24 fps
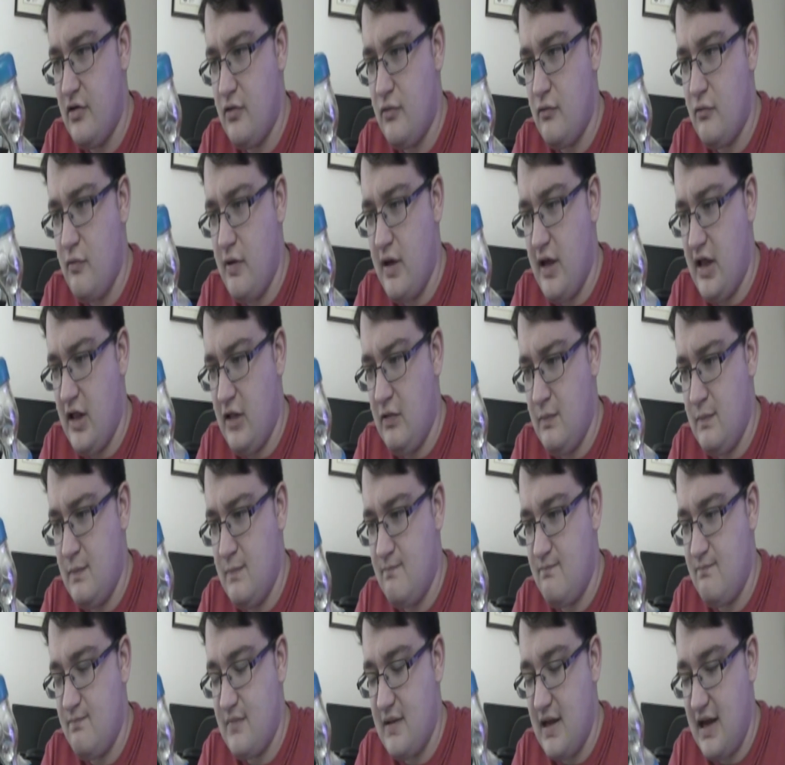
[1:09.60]
Well,
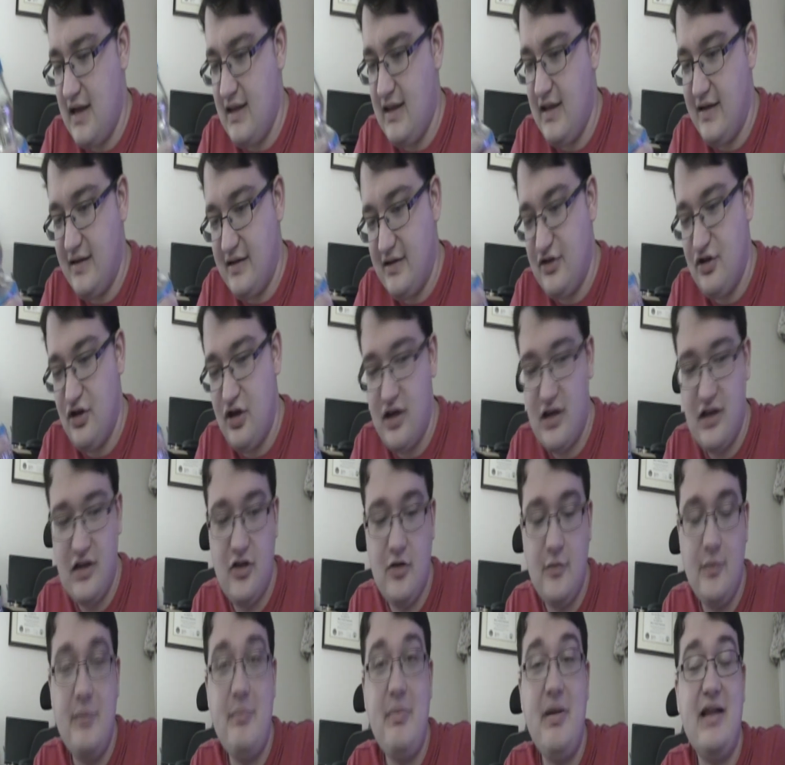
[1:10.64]
I'd like to talk a
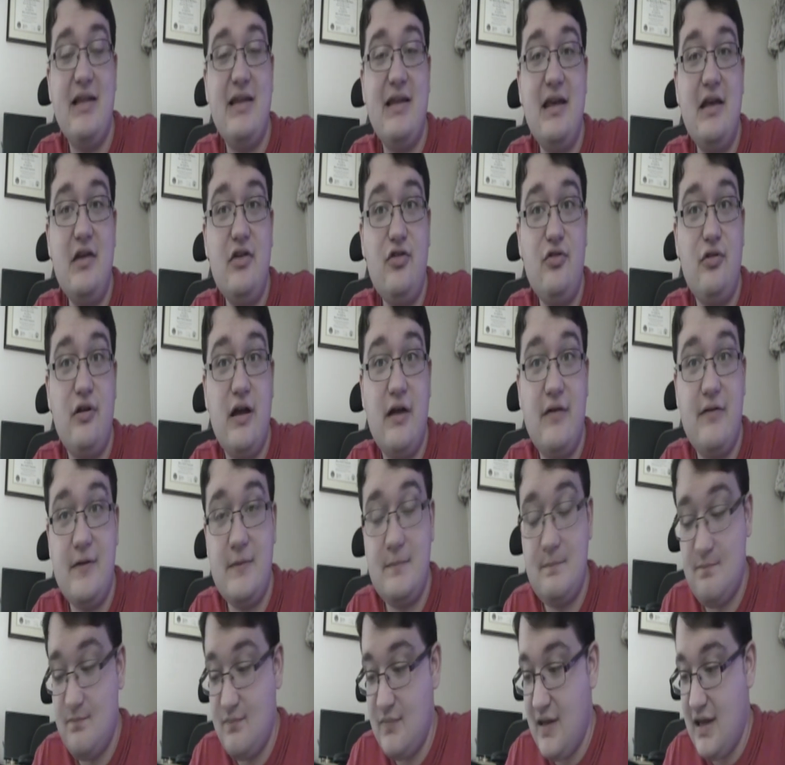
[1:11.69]
little bit about the history of it.
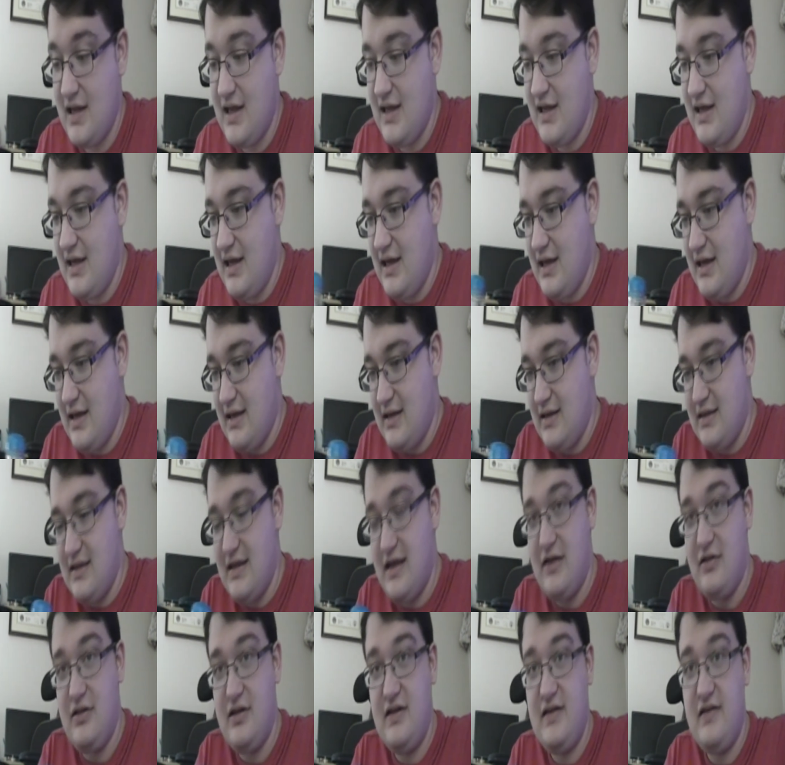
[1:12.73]

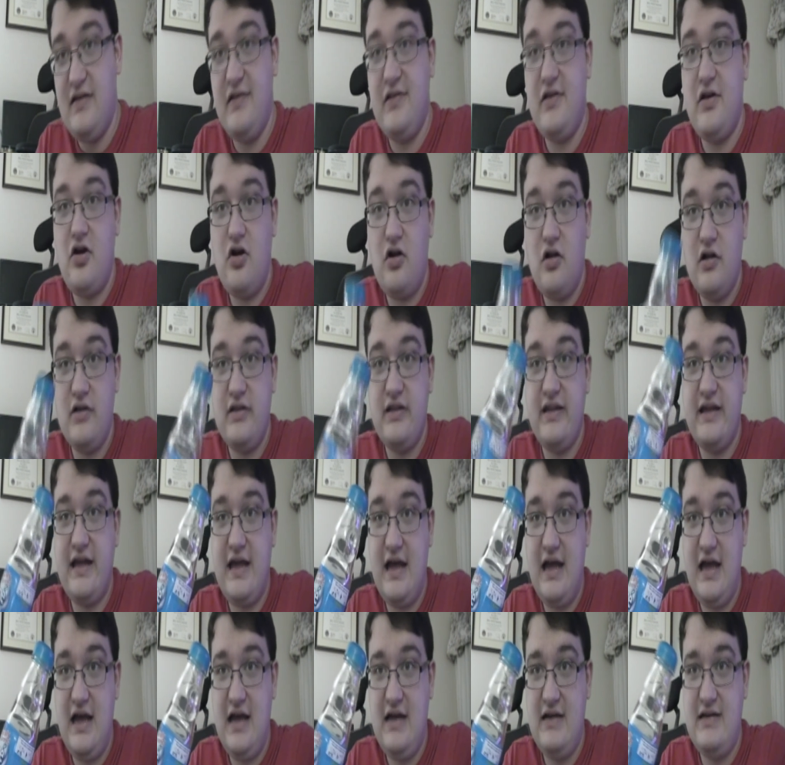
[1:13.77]
Now, this is called the
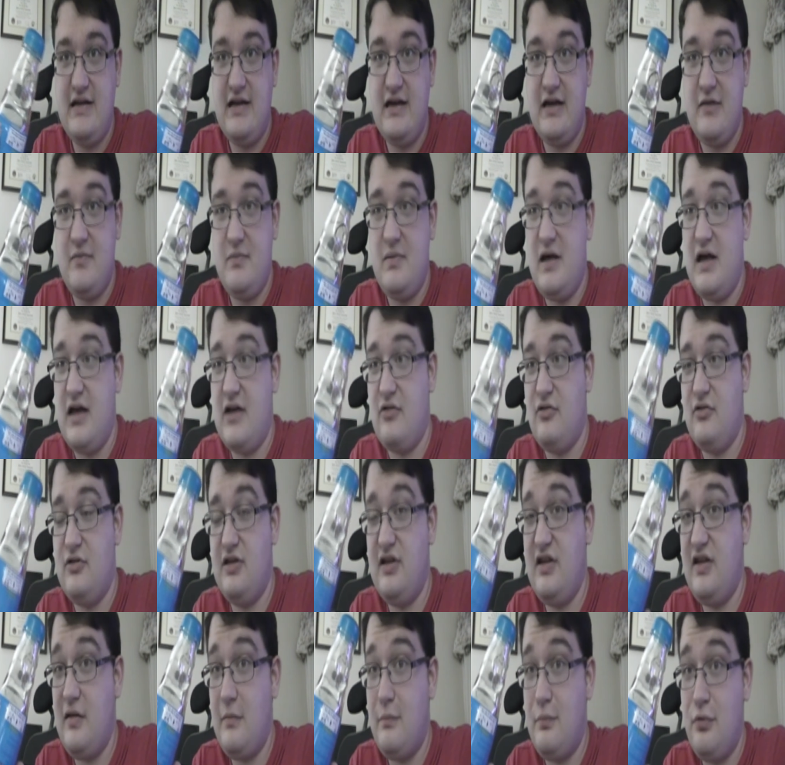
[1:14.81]
codd neck bottle,
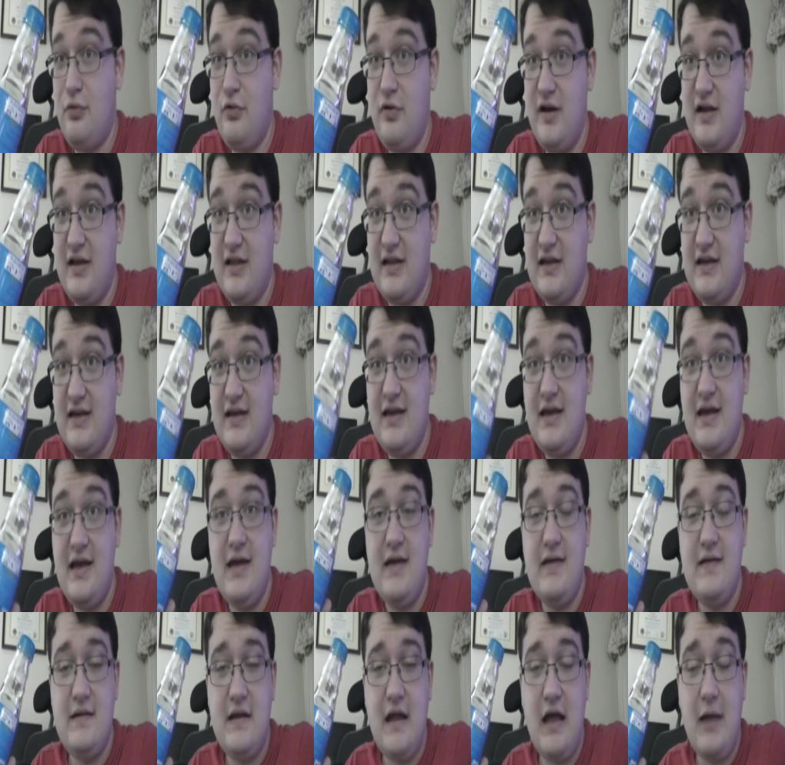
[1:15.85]
disappointingly,
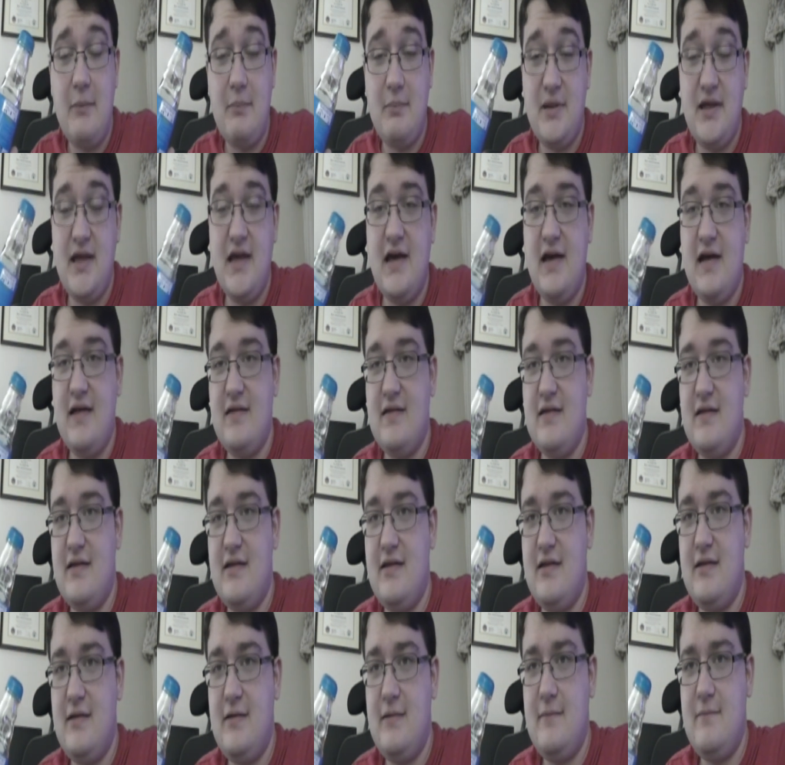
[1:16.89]
not because
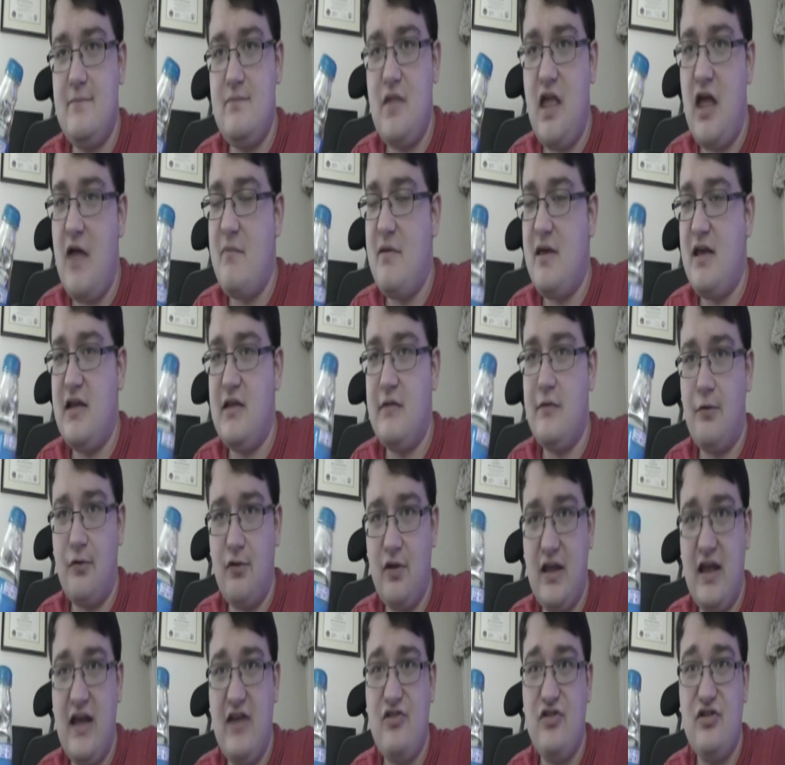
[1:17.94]
of a
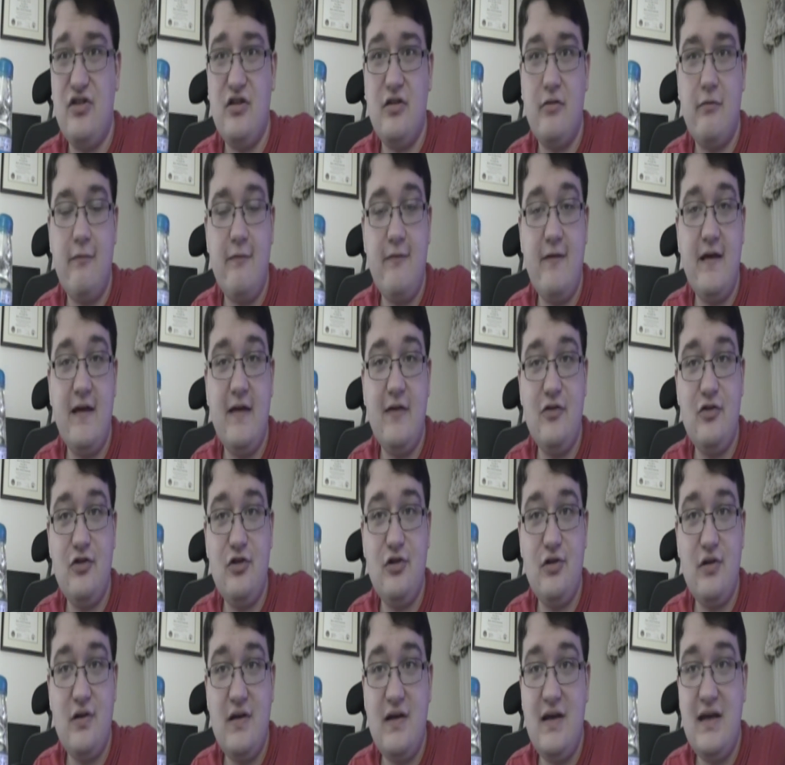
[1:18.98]
relation to fish,